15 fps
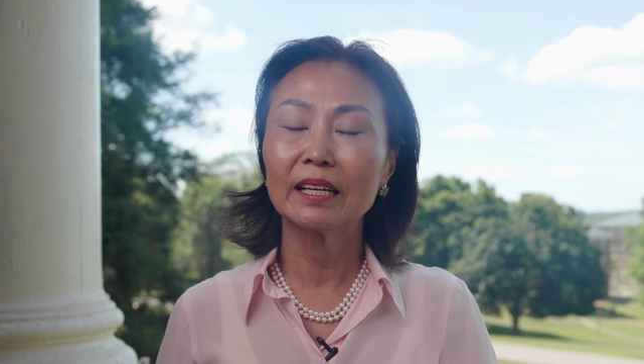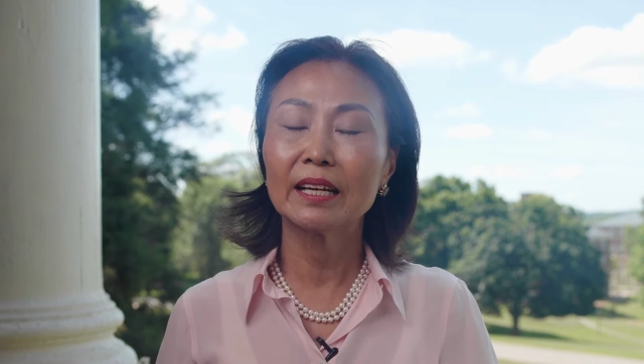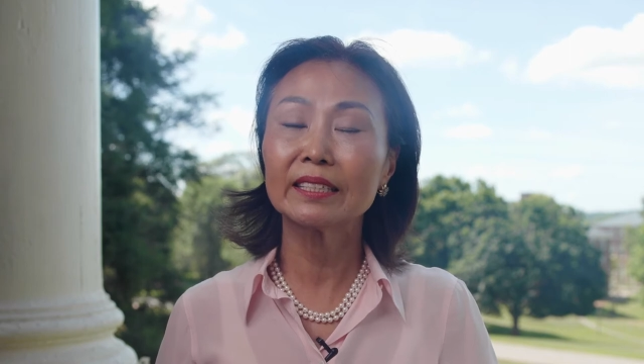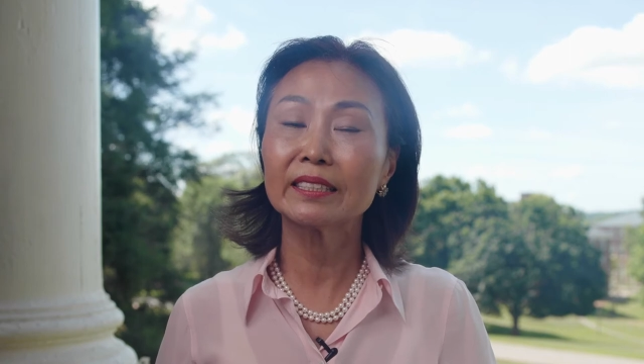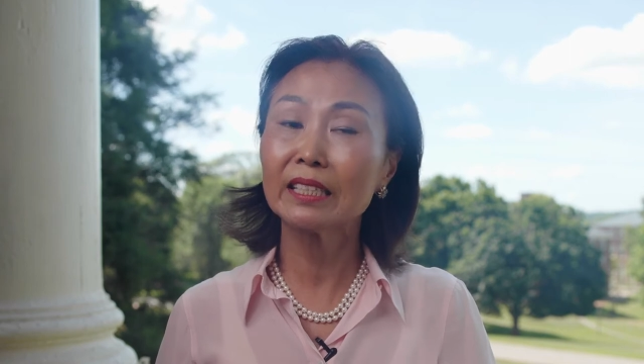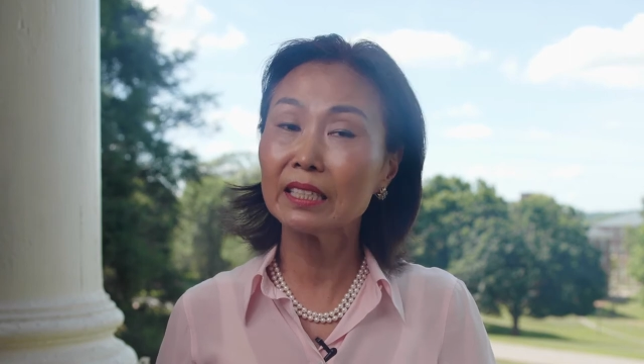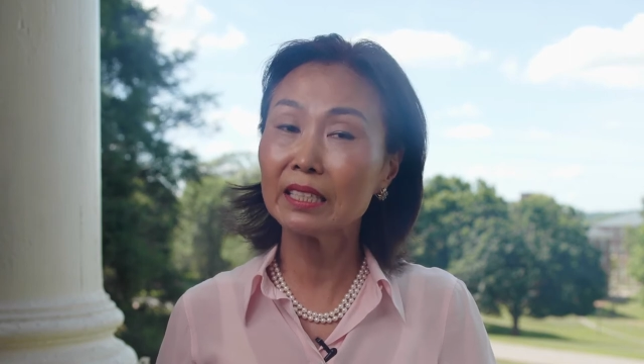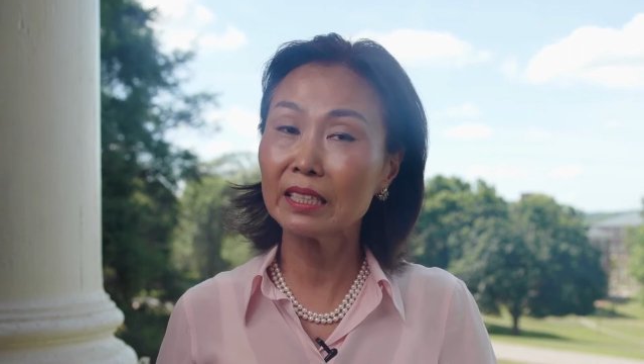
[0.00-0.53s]

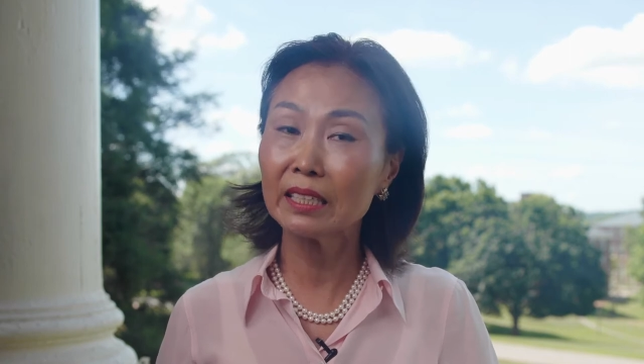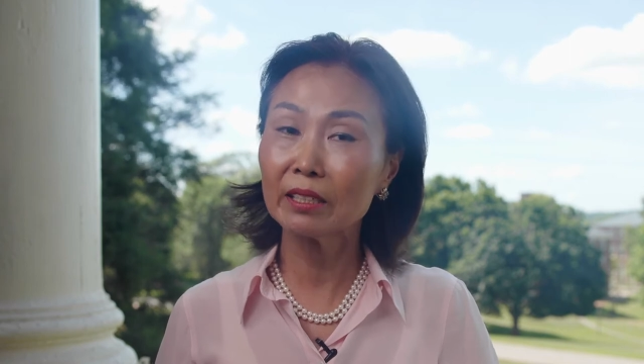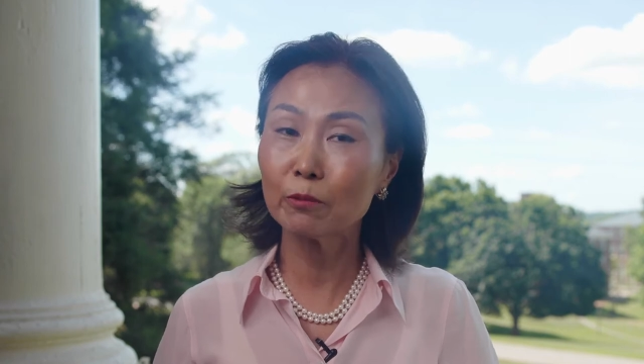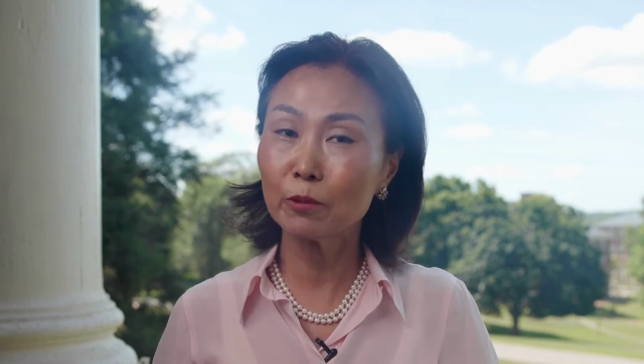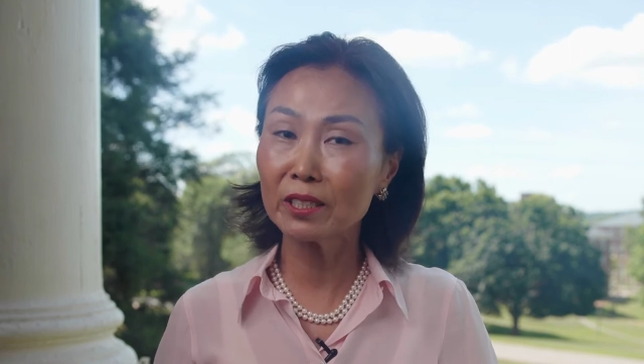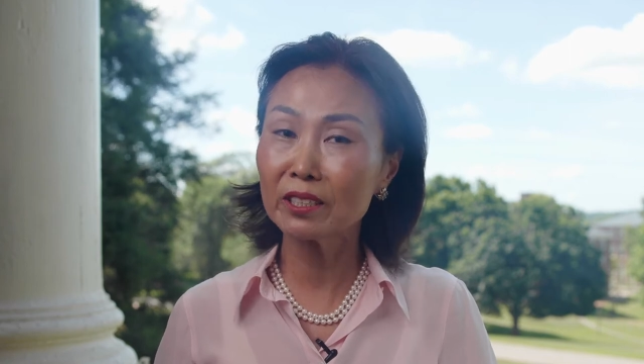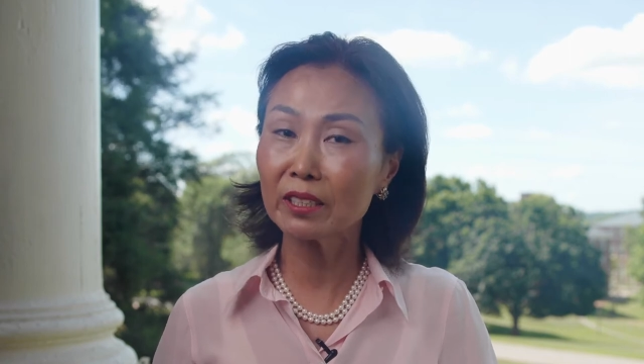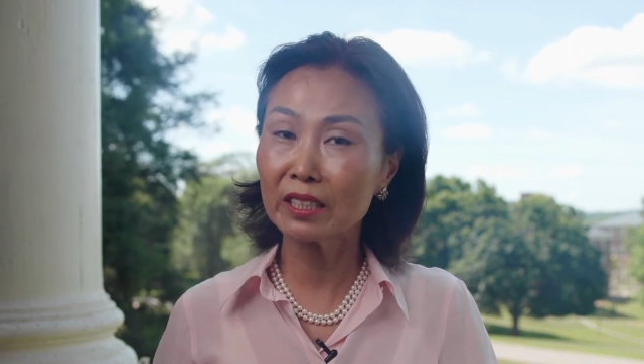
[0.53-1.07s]
as indeed
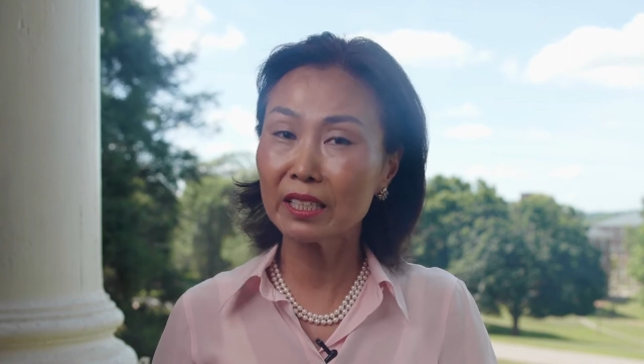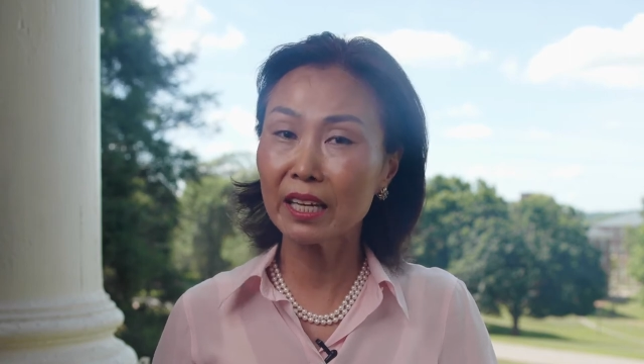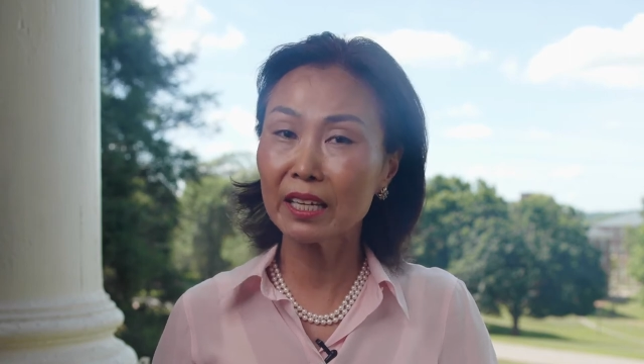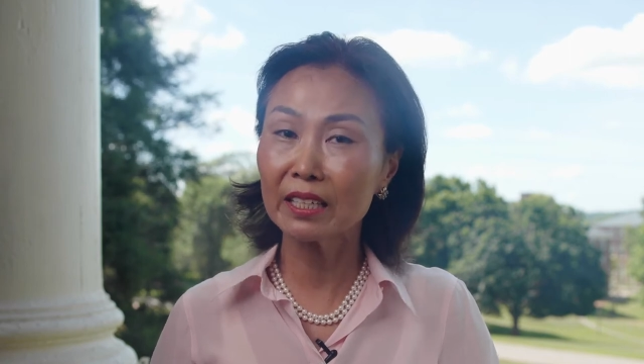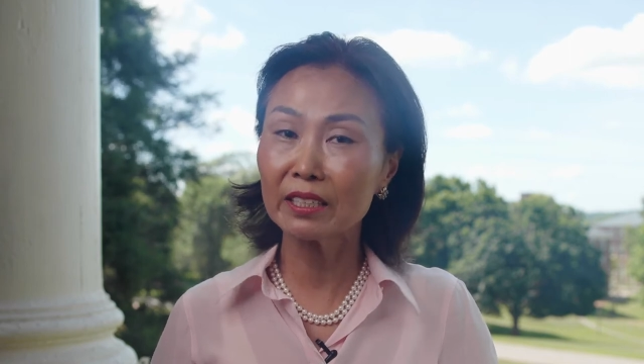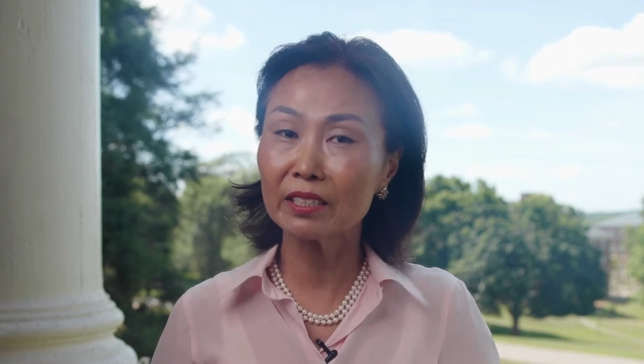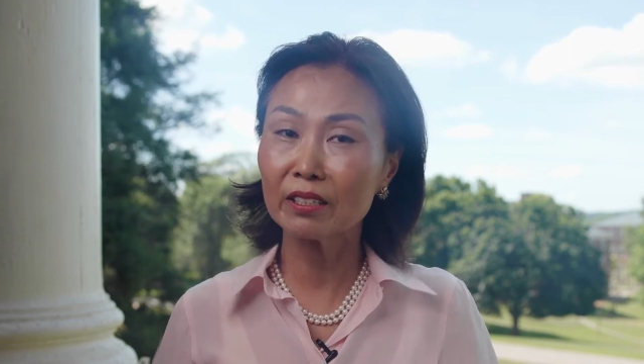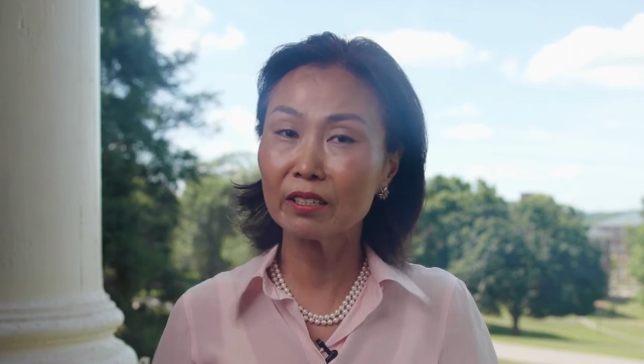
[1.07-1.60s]
was the
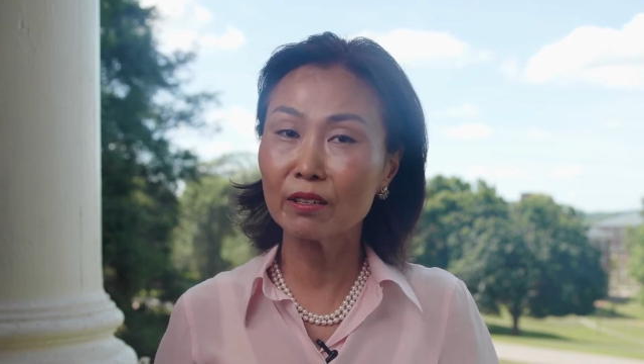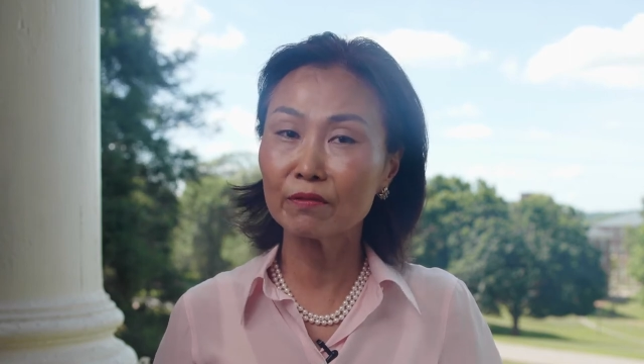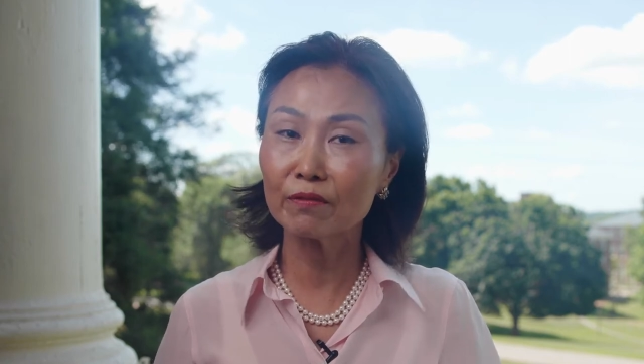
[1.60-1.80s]
case